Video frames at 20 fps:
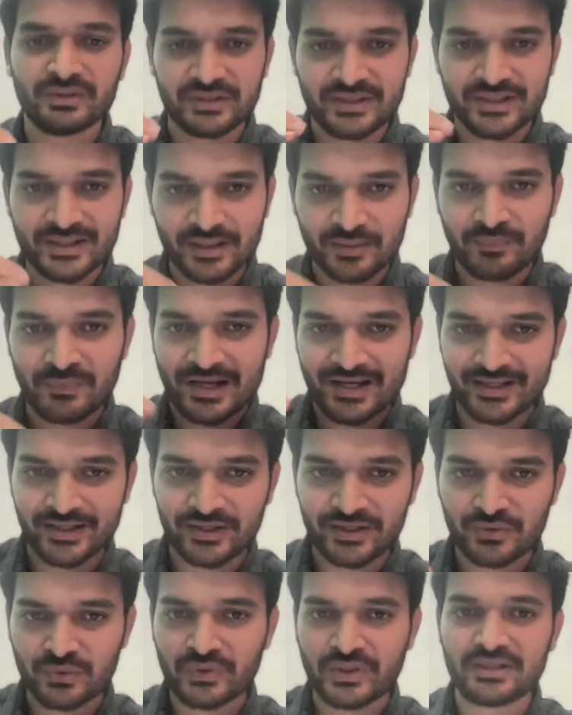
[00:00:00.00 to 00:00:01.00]
they are
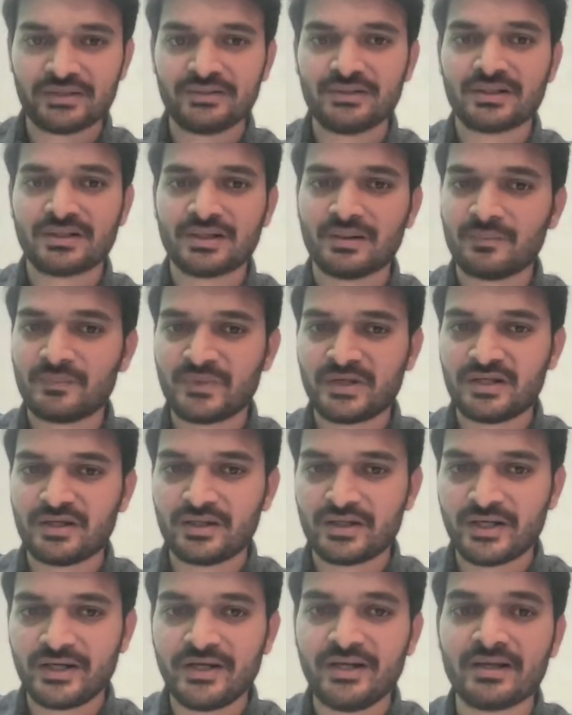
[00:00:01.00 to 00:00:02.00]
planning to take the company
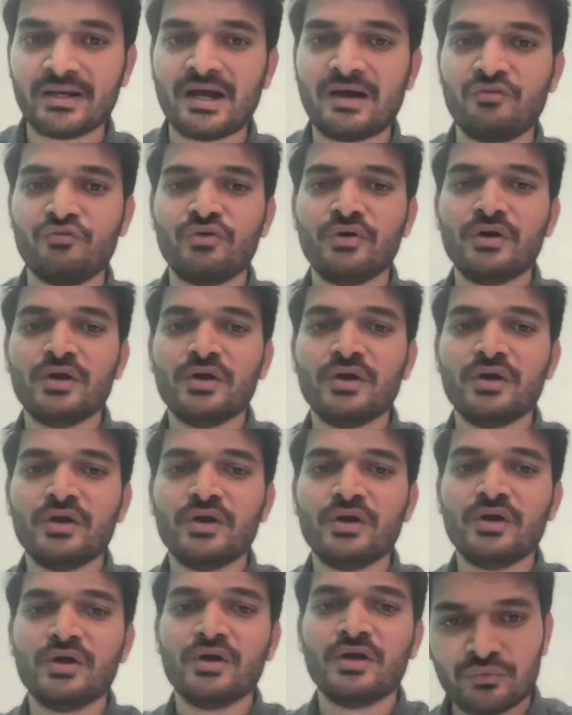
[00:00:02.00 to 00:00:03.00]
ahead, and how
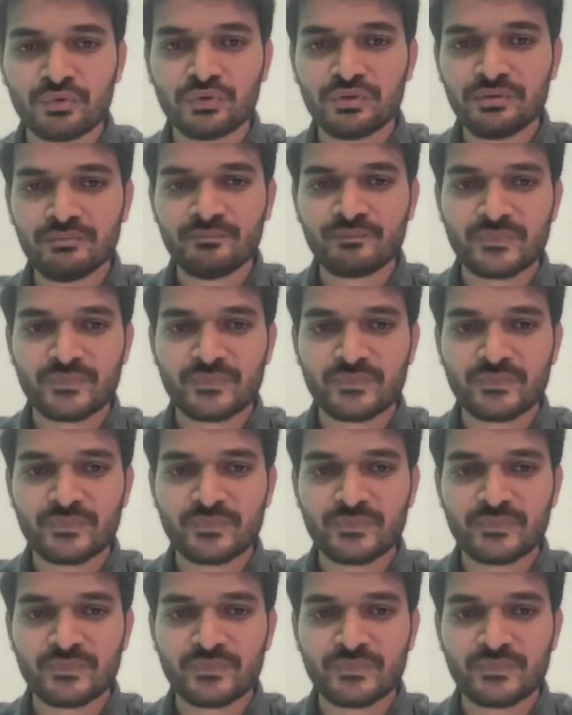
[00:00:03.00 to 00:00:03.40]
it would,